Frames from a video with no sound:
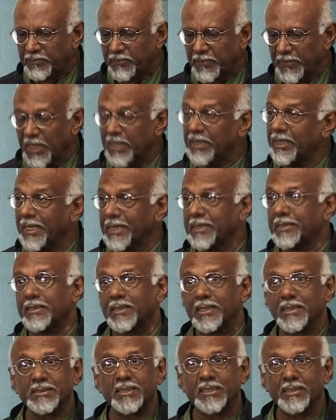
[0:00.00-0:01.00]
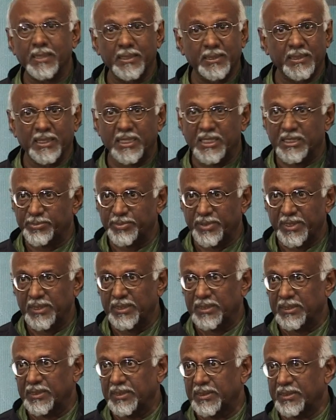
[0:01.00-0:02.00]
Like recently there has
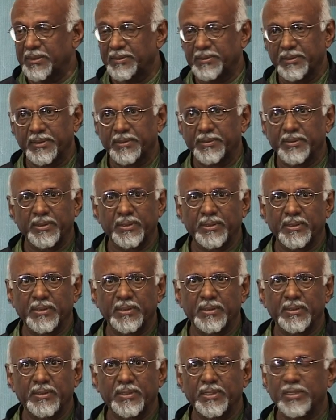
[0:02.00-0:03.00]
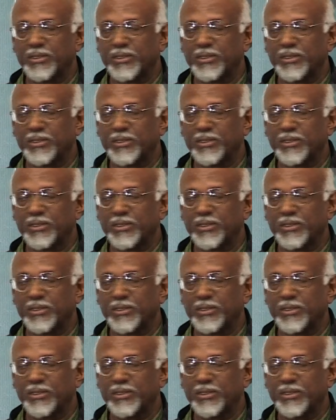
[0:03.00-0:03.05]
been, in